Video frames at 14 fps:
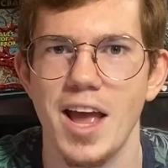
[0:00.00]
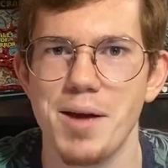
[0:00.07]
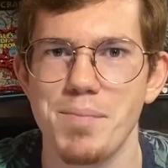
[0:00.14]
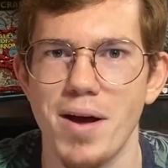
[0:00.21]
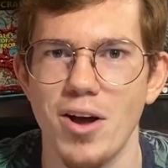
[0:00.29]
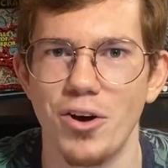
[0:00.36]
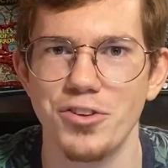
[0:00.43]
It
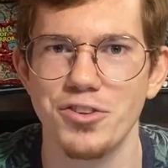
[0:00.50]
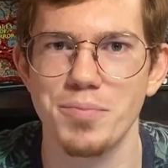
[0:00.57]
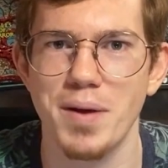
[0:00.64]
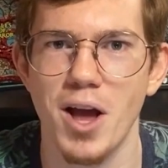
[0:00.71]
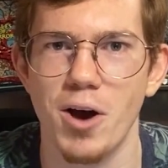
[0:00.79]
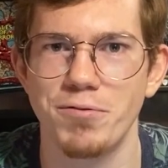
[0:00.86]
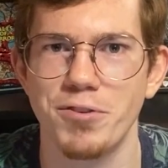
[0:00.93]
may also
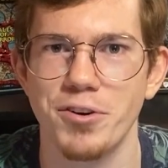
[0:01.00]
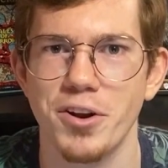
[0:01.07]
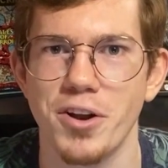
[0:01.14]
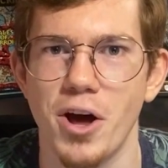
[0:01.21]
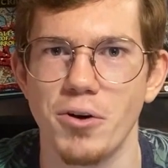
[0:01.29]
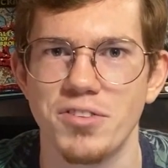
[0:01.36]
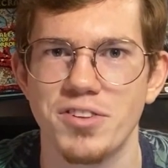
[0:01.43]
be helpful to
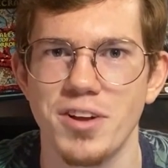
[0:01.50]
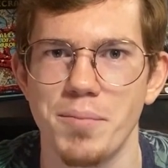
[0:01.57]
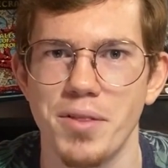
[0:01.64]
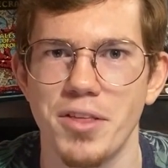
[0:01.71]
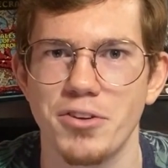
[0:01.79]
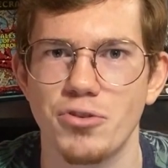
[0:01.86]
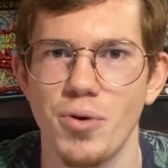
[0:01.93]
note some
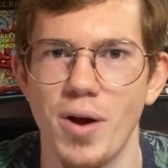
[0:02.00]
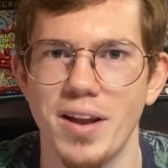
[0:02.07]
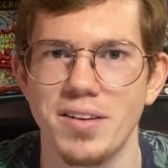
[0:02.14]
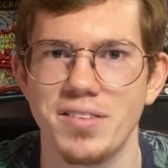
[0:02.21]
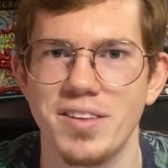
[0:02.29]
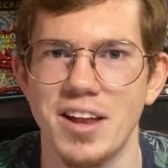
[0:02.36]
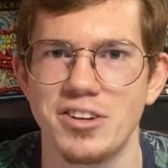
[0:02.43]
of the
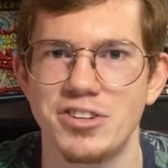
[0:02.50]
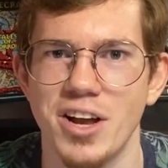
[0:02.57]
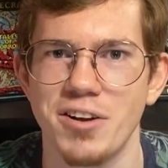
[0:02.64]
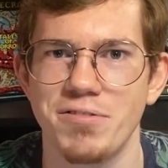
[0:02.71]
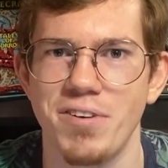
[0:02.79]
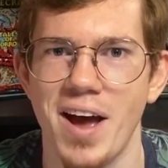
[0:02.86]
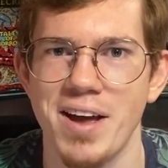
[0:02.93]
trends that
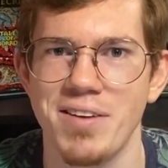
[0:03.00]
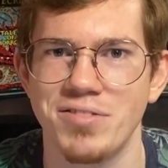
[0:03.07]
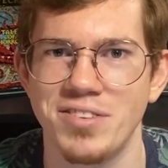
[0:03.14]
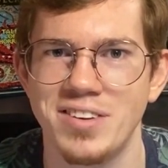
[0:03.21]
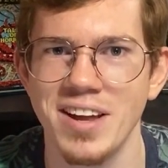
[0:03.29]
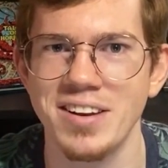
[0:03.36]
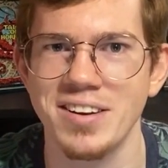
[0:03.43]
Gen
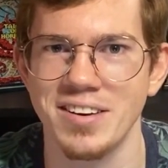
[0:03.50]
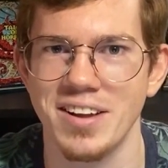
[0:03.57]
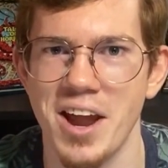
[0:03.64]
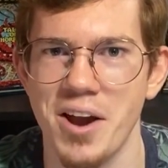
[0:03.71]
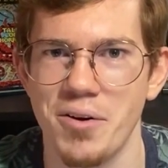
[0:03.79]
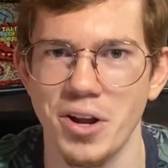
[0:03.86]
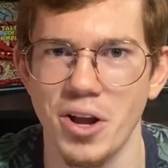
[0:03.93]
5 didn't
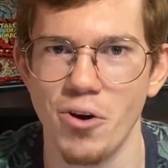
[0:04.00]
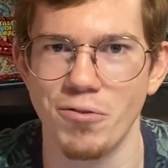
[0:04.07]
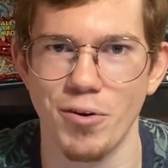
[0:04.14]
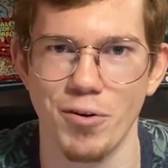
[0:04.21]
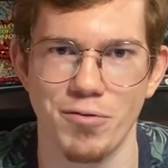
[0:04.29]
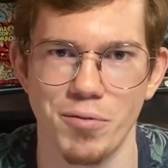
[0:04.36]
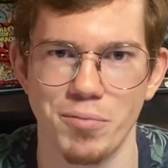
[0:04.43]
carry
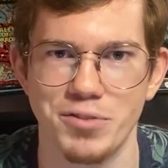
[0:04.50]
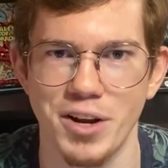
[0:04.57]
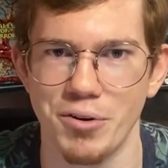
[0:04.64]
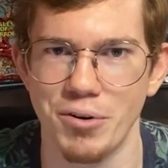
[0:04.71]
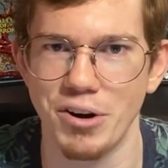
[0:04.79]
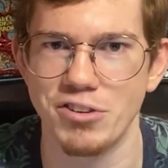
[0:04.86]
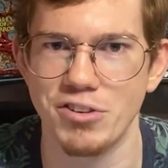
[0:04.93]
over from
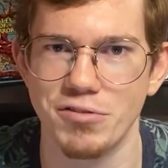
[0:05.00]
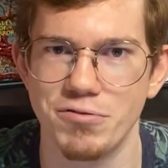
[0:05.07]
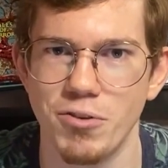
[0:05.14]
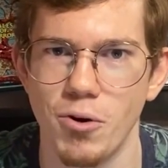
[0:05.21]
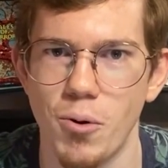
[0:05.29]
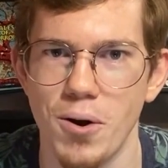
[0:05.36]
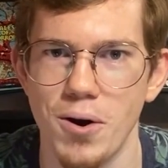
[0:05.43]
Generation
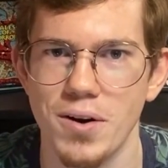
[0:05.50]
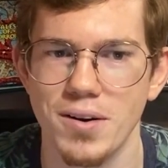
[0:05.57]
4.